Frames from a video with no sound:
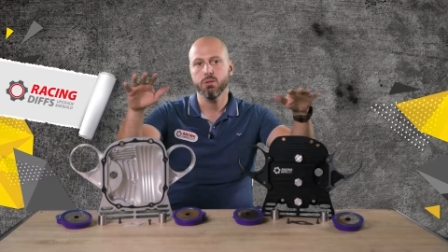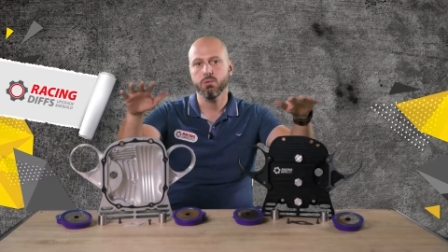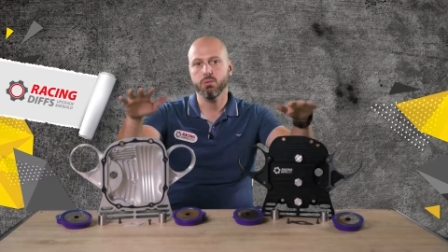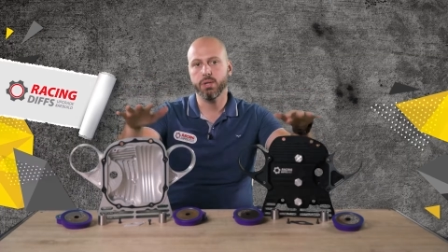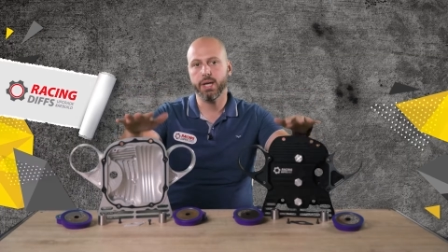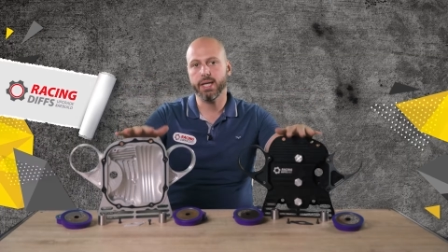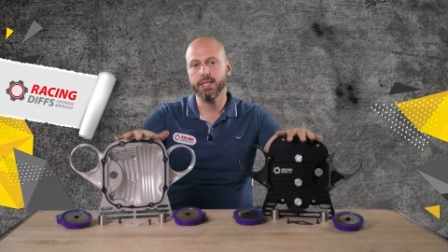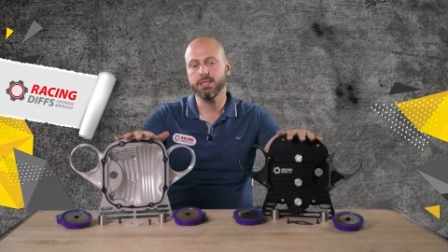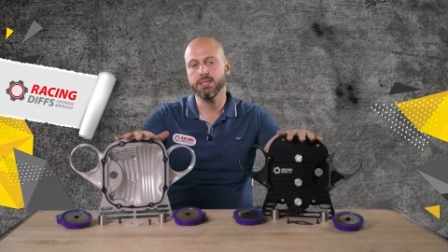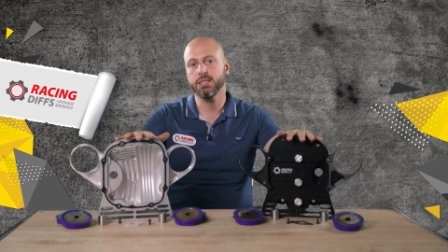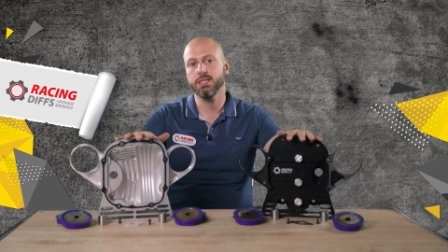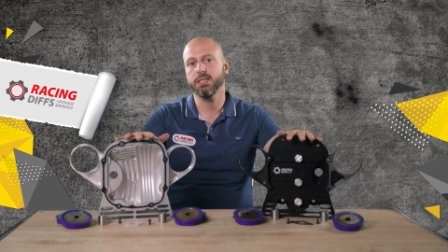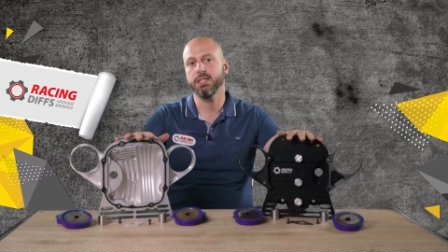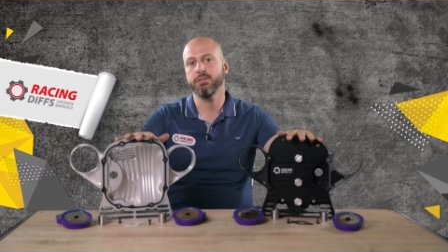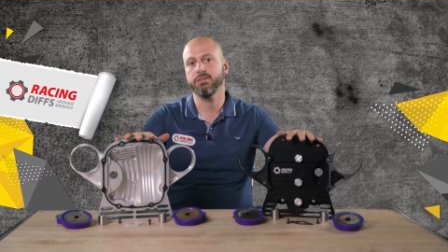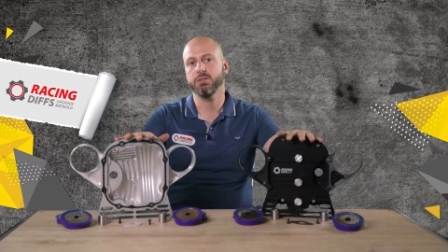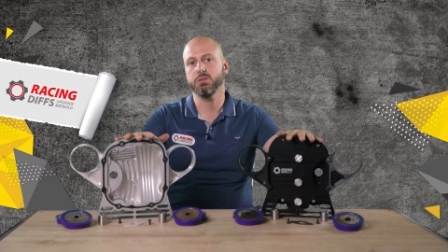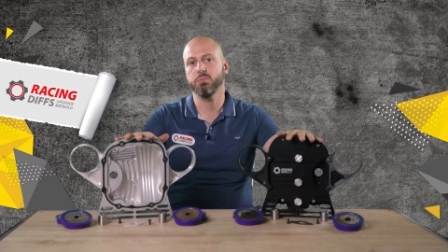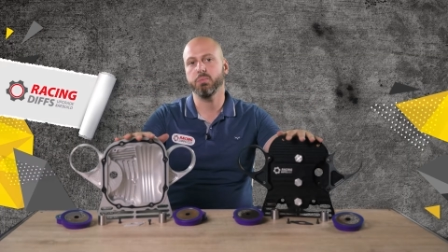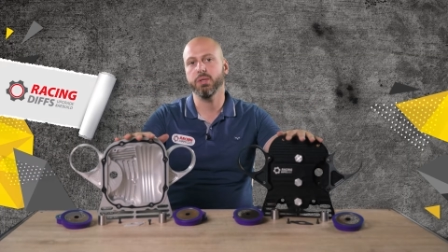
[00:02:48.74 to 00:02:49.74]
Racing
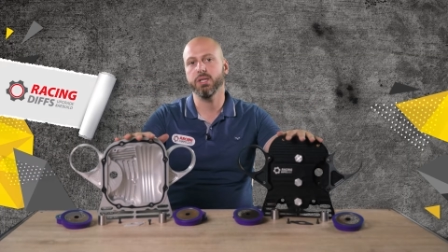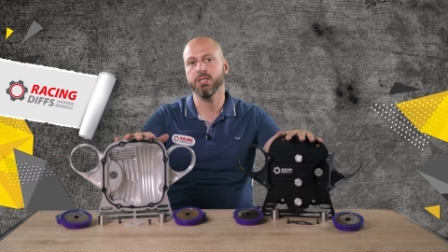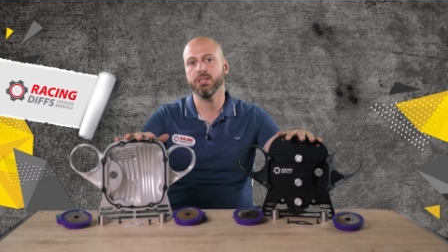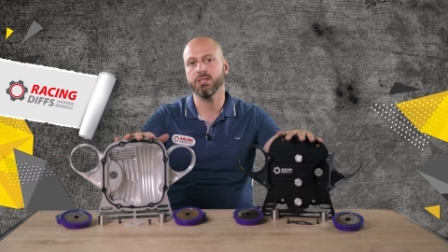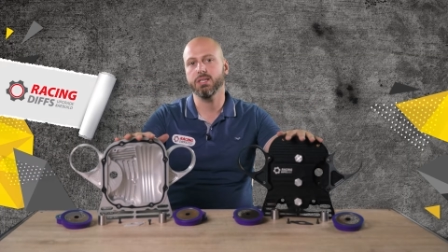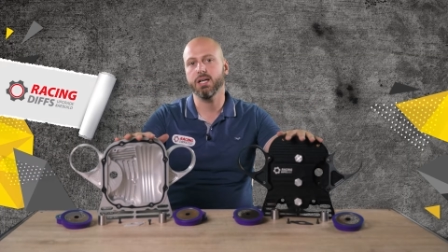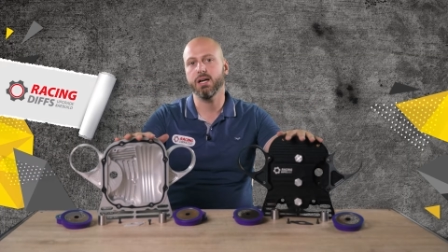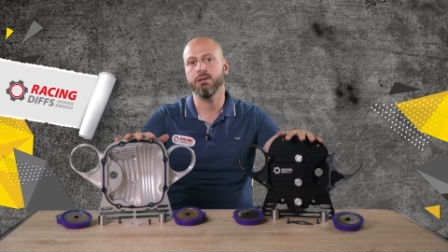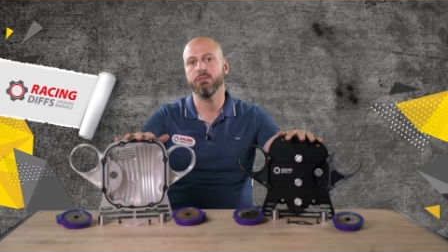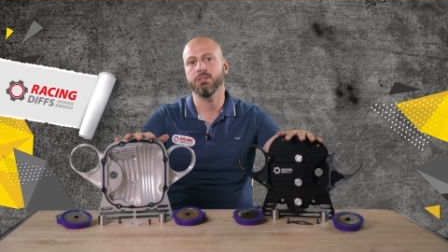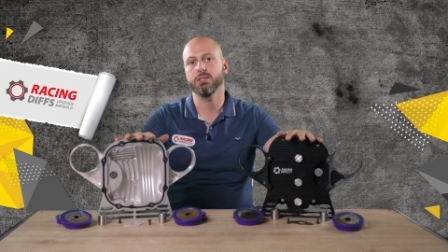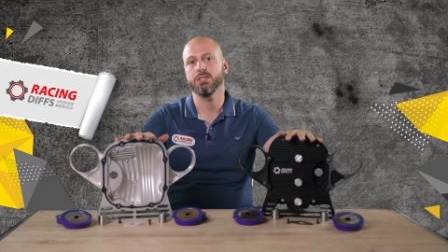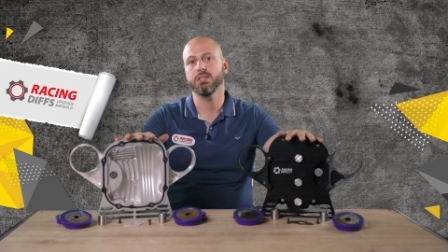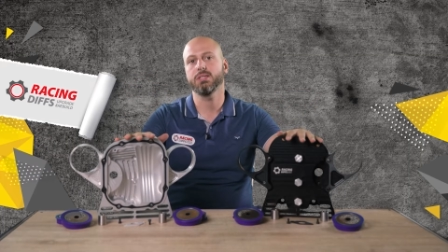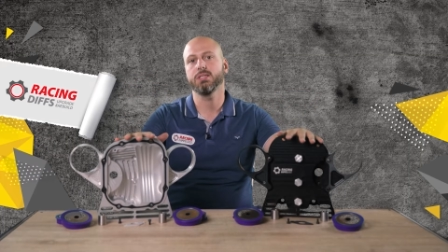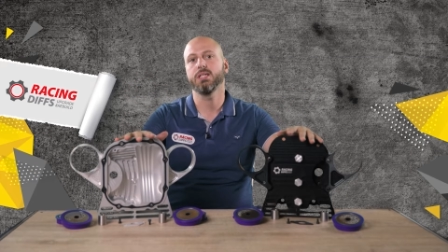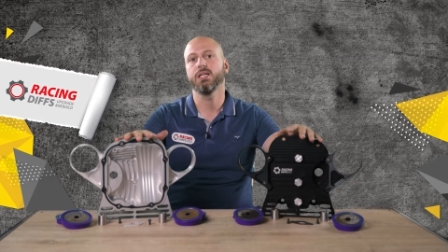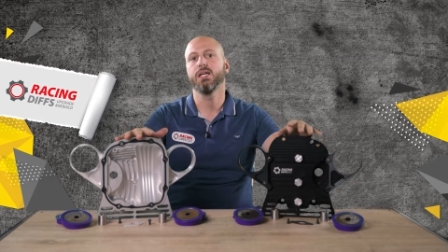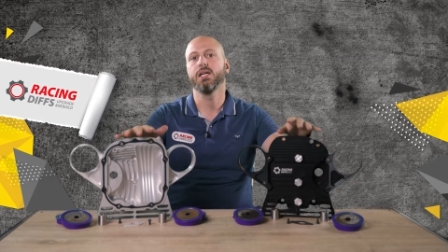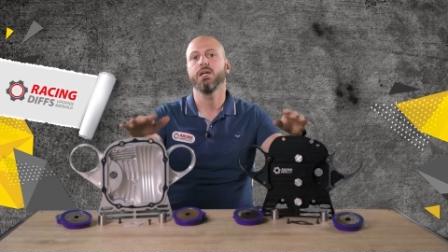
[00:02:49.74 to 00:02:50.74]
Diffs billet
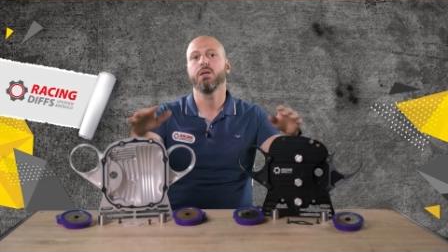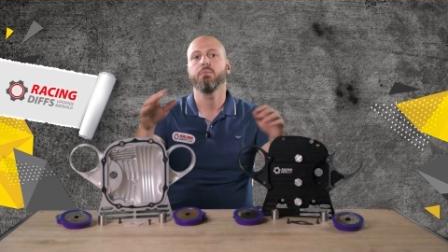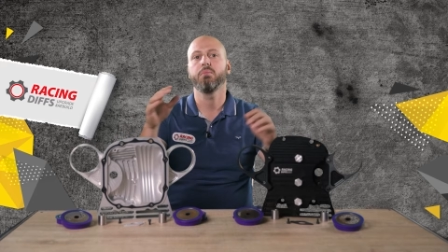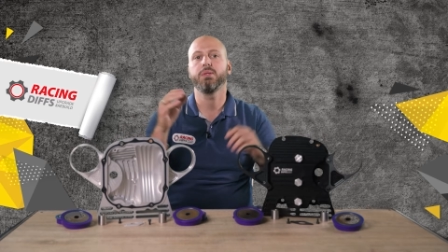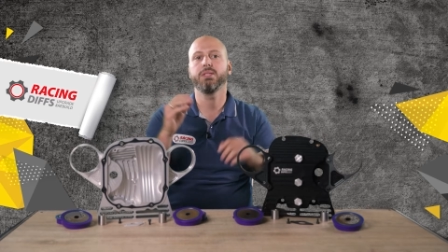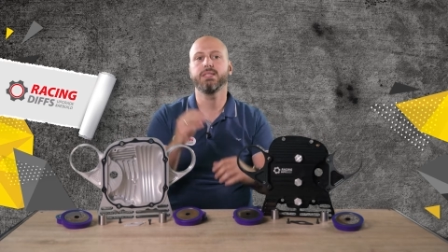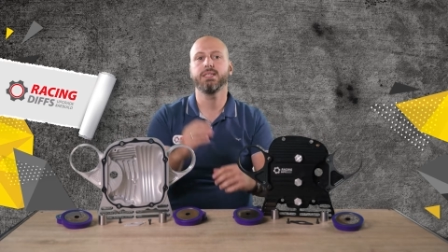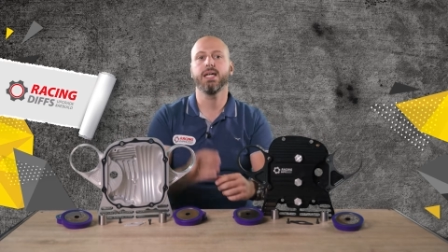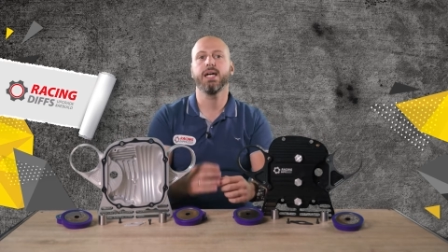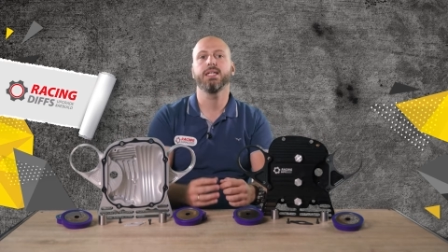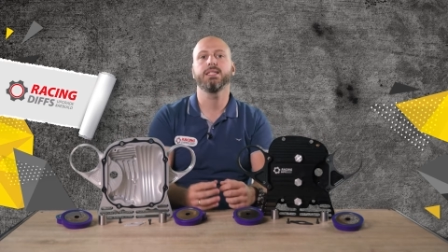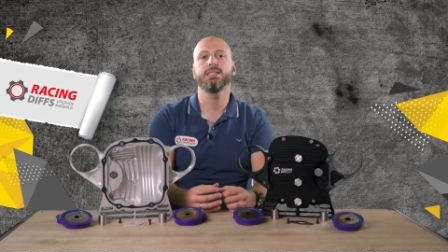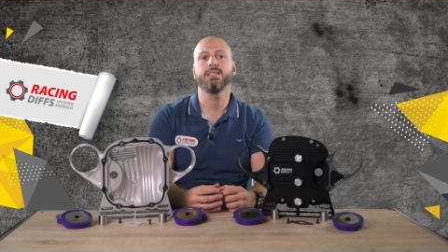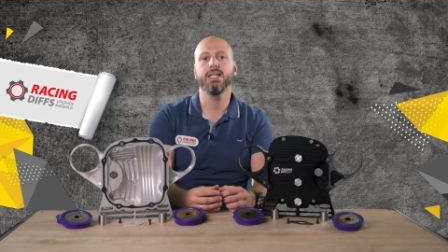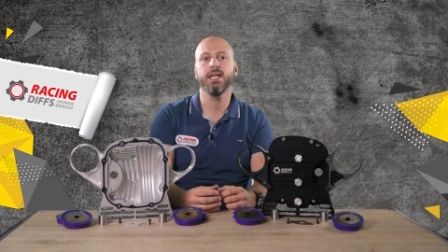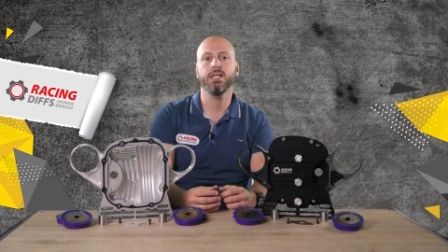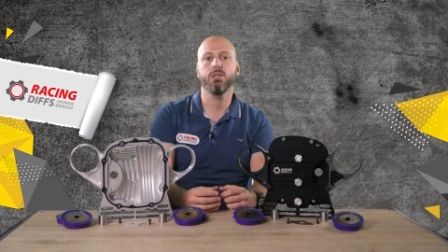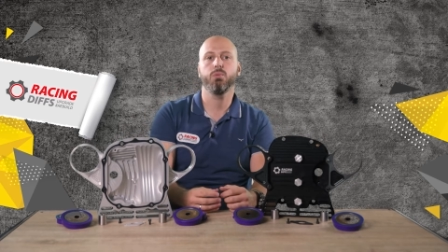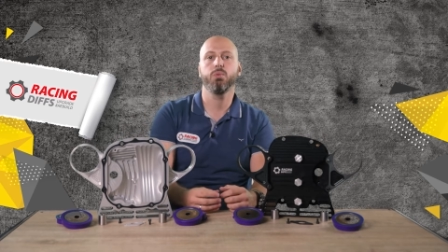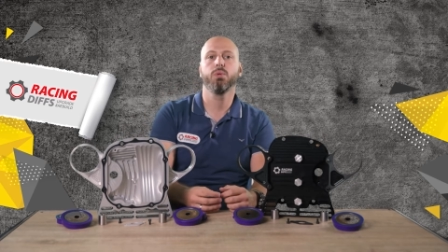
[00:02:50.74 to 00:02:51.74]
covers. Besides
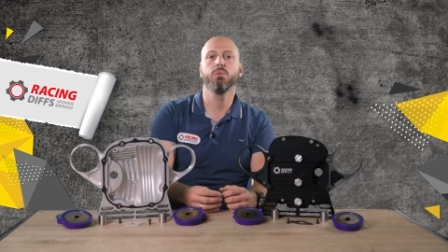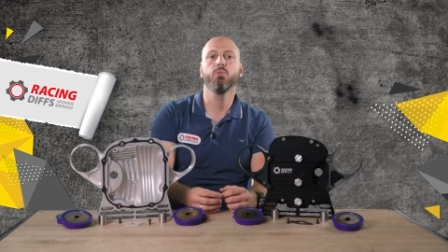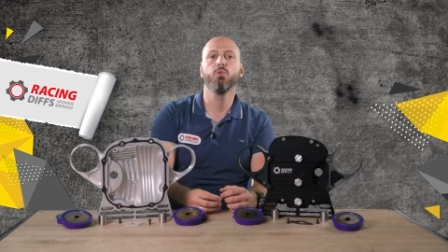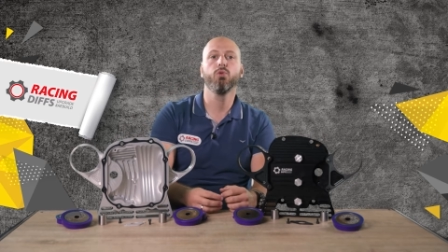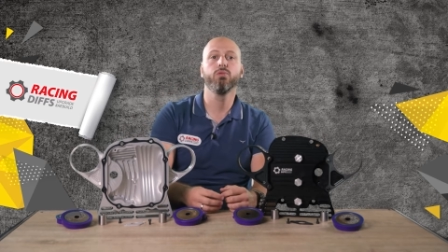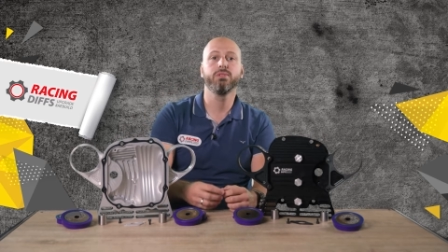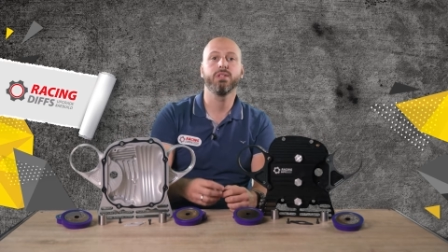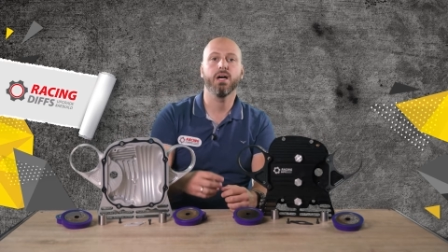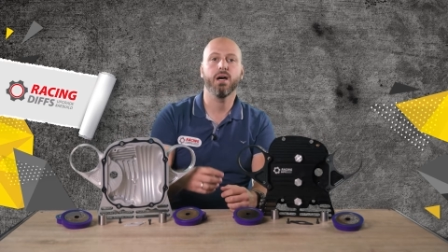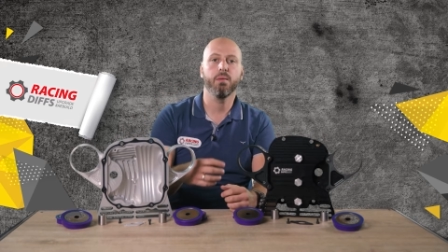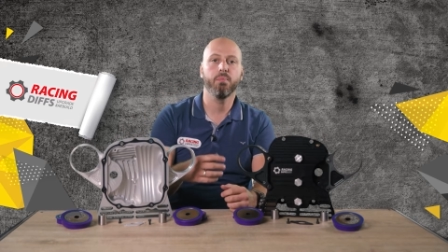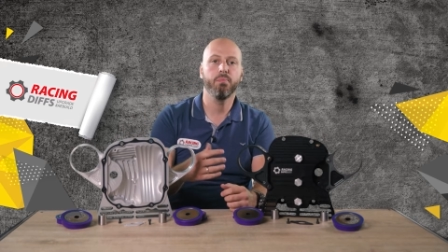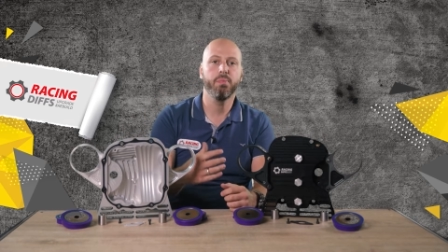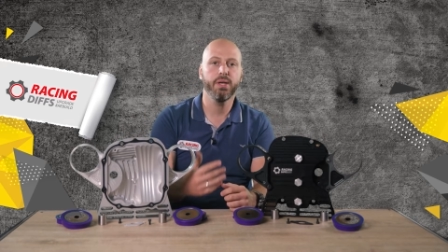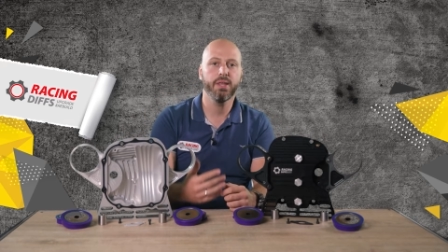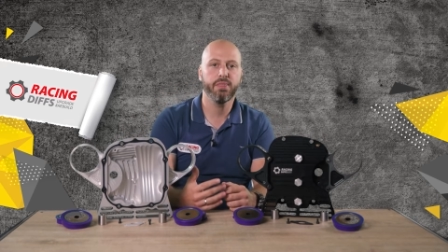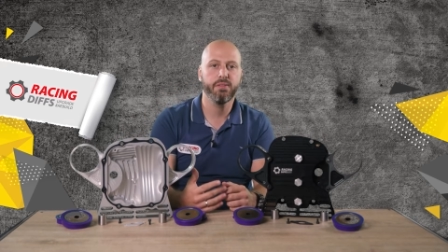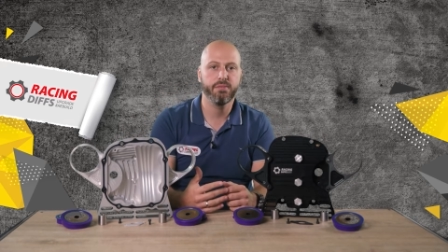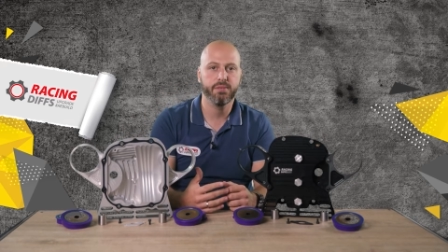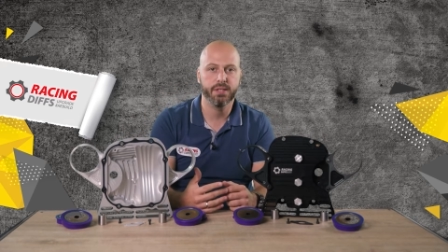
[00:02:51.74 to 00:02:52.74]
that, we moved a
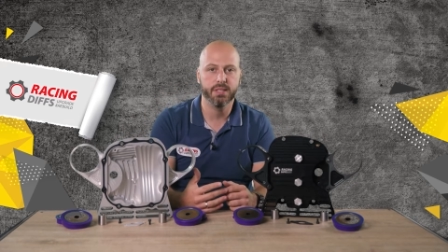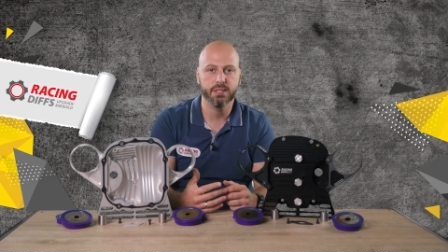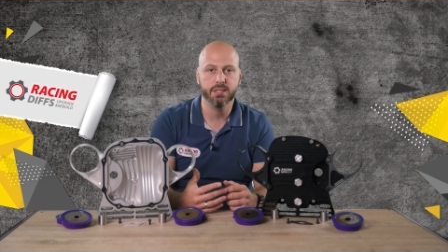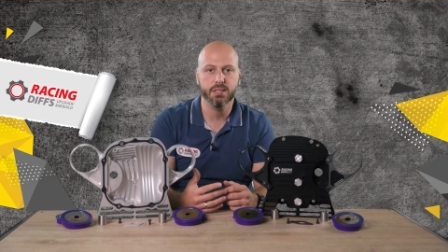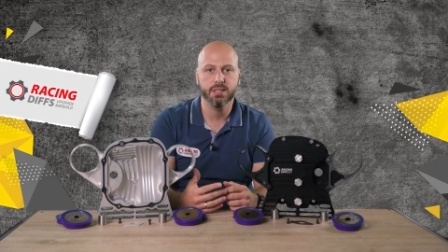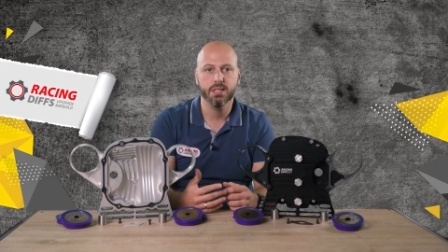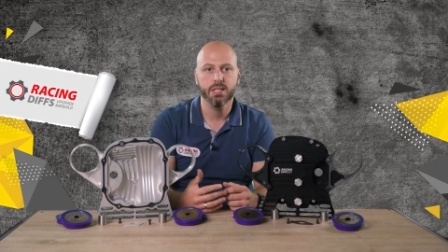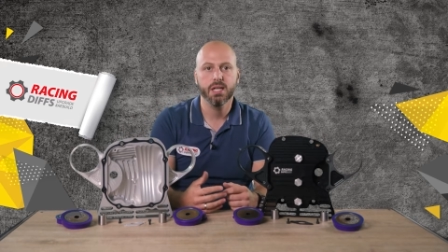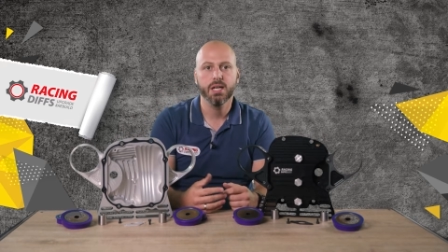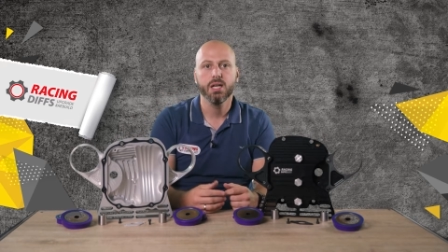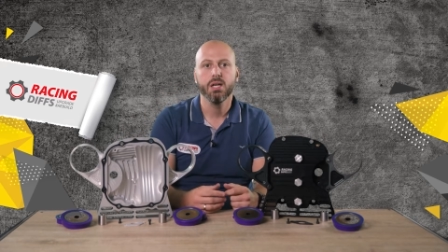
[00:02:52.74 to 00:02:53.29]
bit further.